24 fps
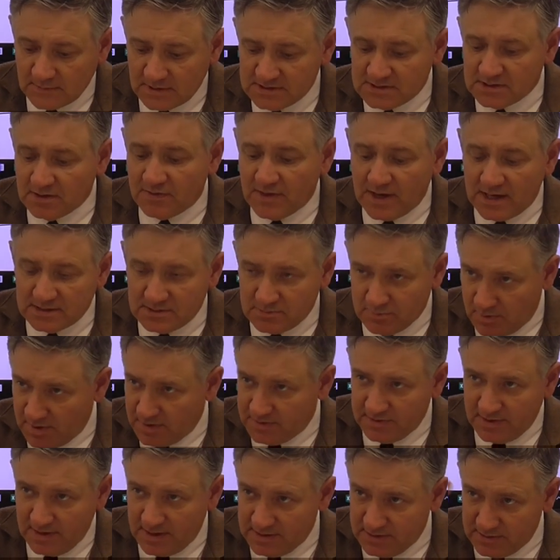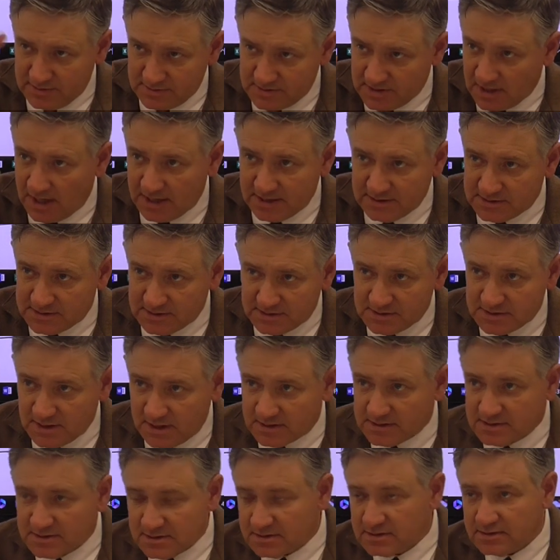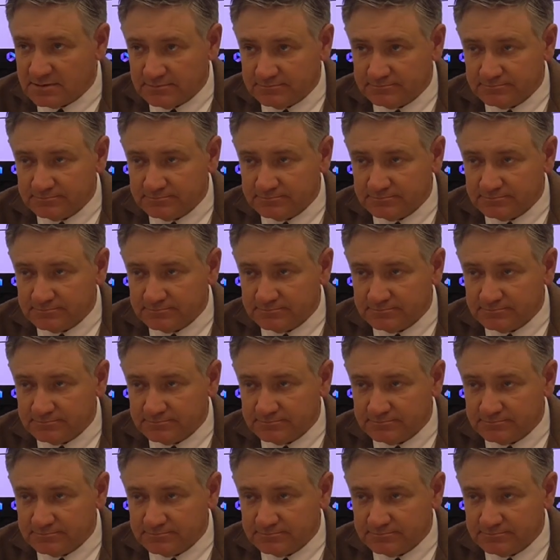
So that's, and then your sign just changes.